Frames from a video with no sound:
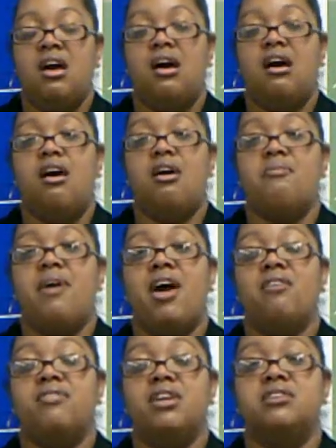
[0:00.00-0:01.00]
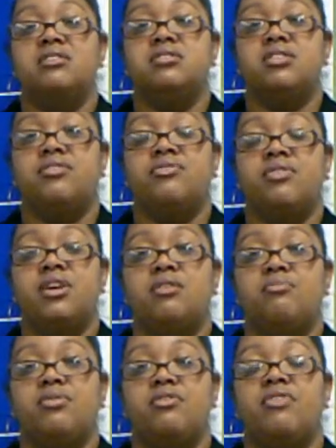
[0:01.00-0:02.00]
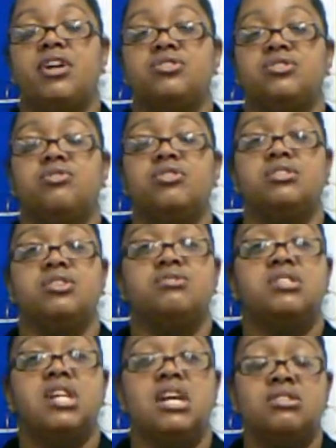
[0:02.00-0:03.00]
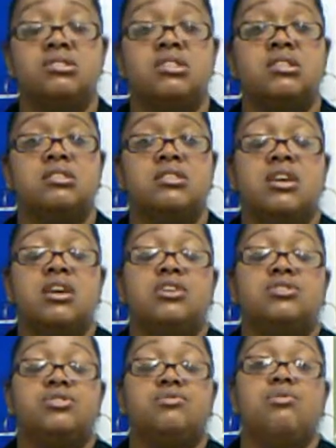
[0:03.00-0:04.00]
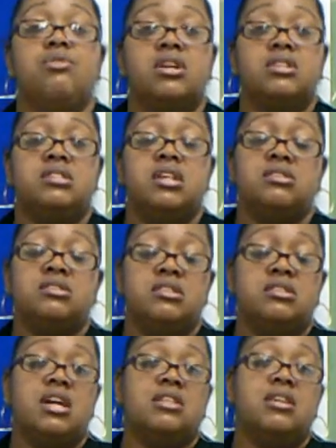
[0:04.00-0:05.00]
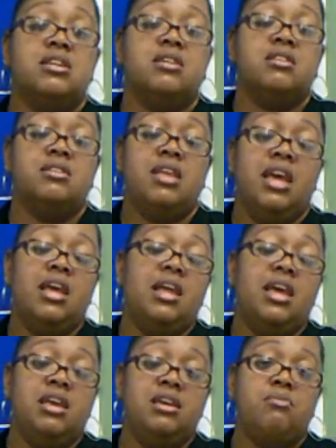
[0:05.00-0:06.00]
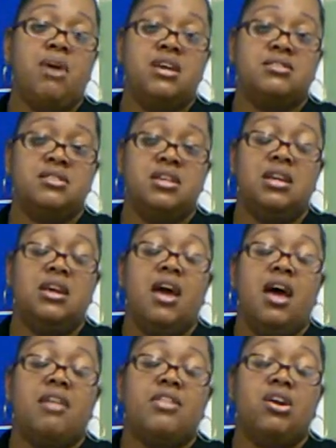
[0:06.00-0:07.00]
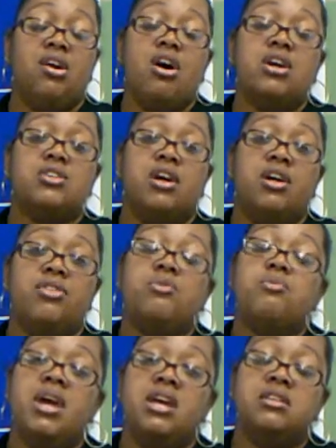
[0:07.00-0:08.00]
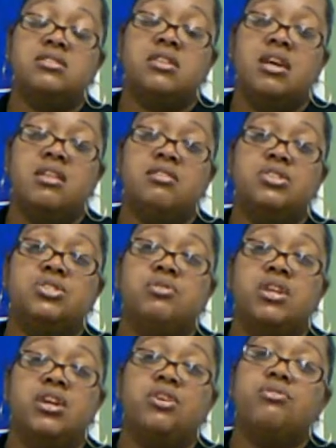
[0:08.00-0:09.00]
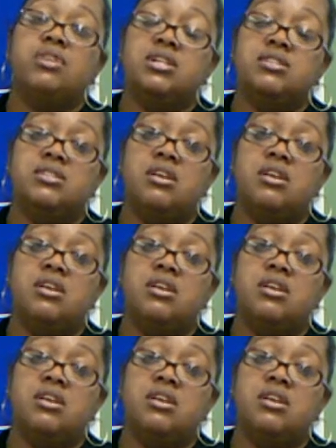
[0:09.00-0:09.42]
Having different professional associations to organizations like the NAEYC, I think are other ways that you can increase